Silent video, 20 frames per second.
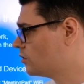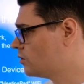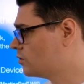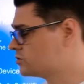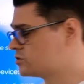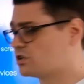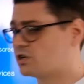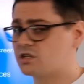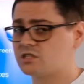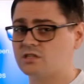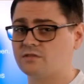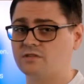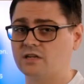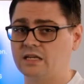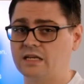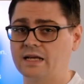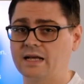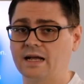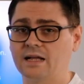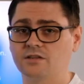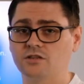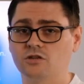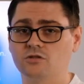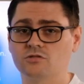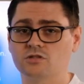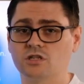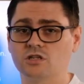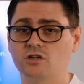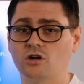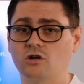Alternatively, you can
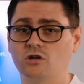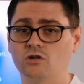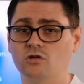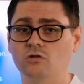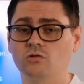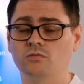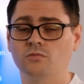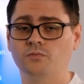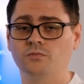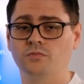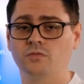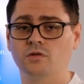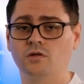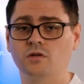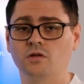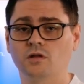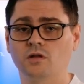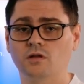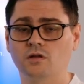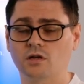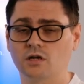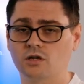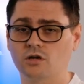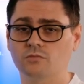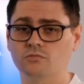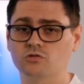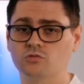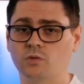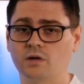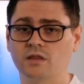use the dongle that
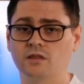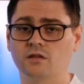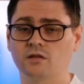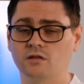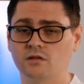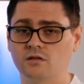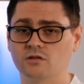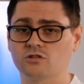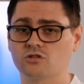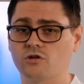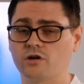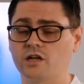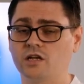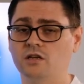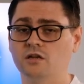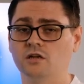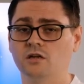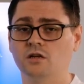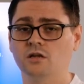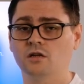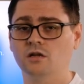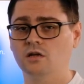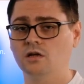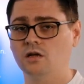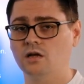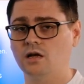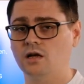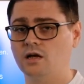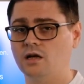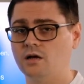comes with the screen.
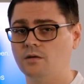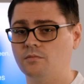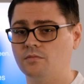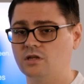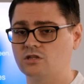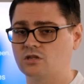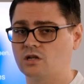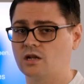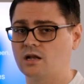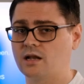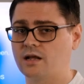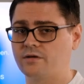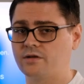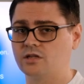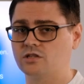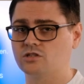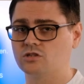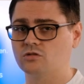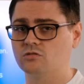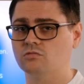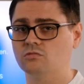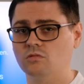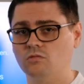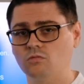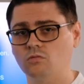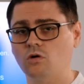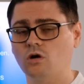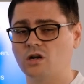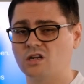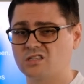This will allow you to
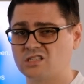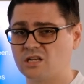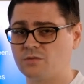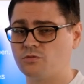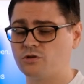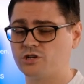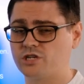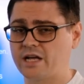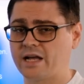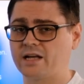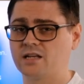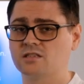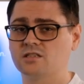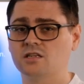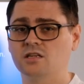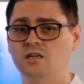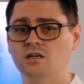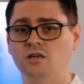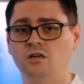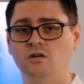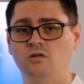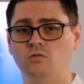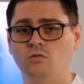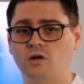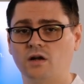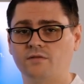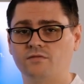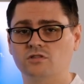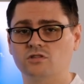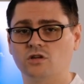wirelessly project
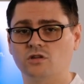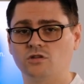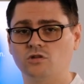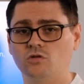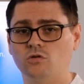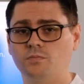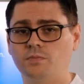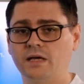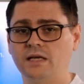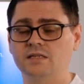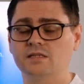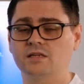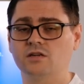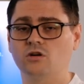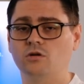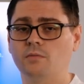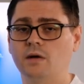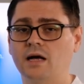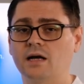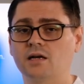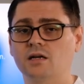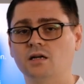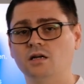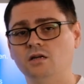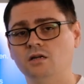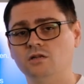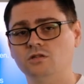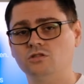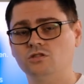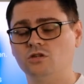whatever's on your PC or Mac
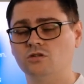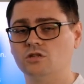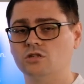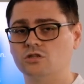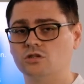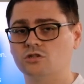to the